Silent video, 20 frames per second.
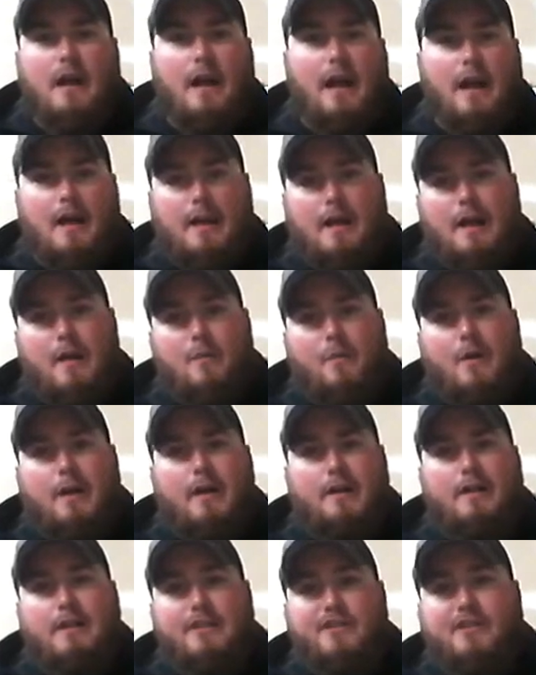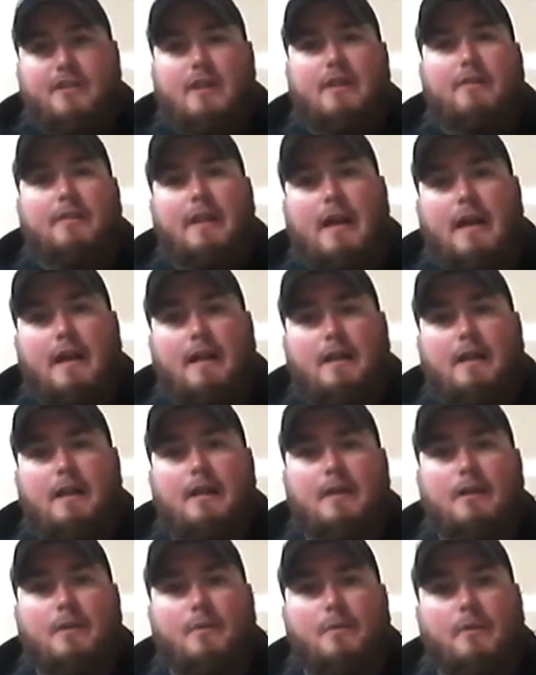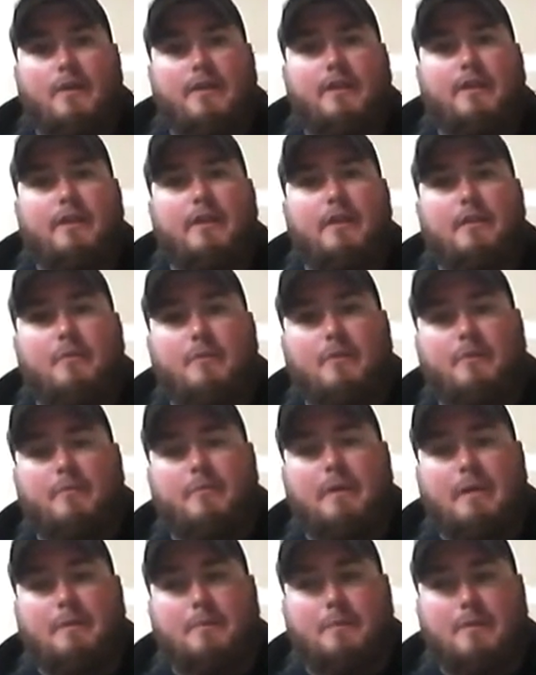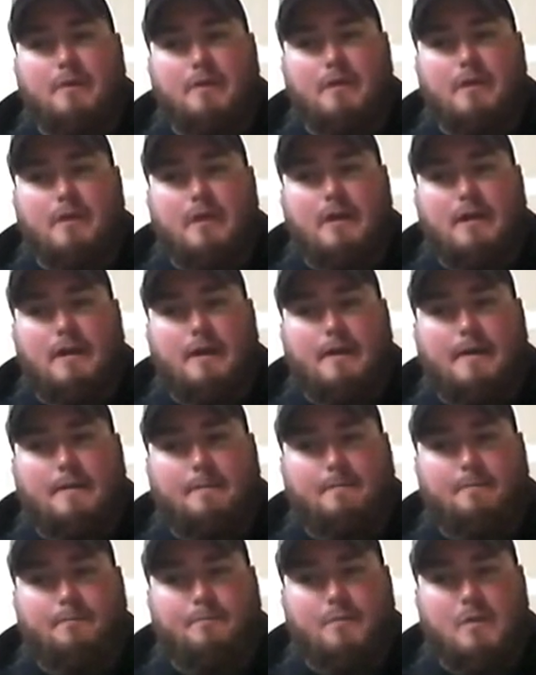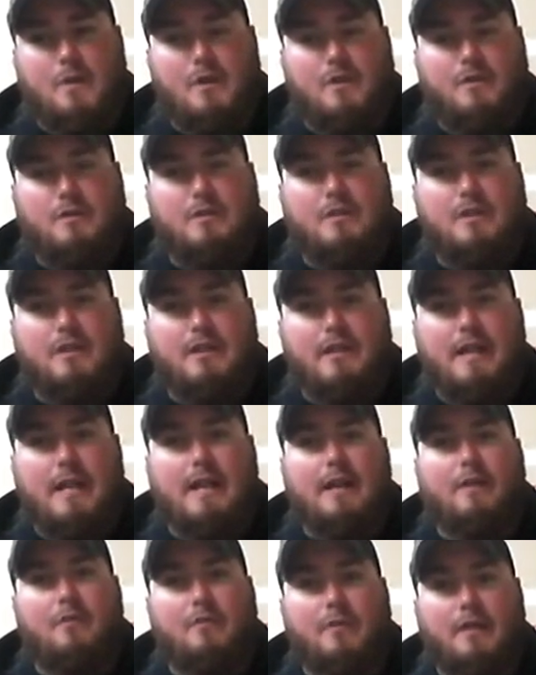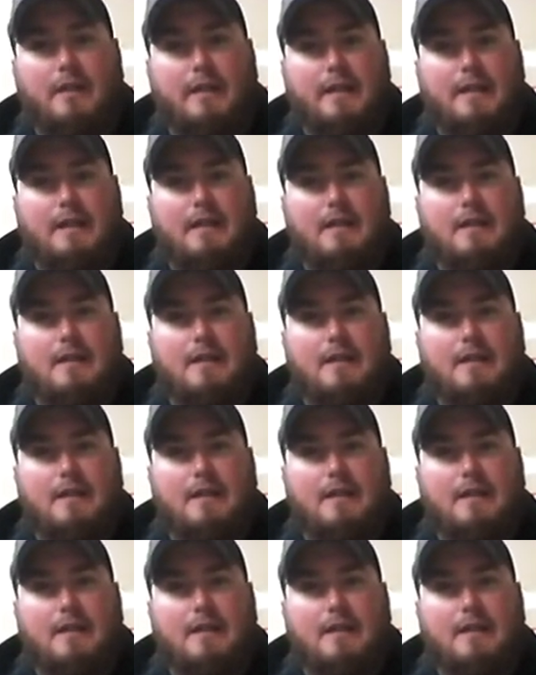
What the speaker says: I wanted to share that with people, so that they could really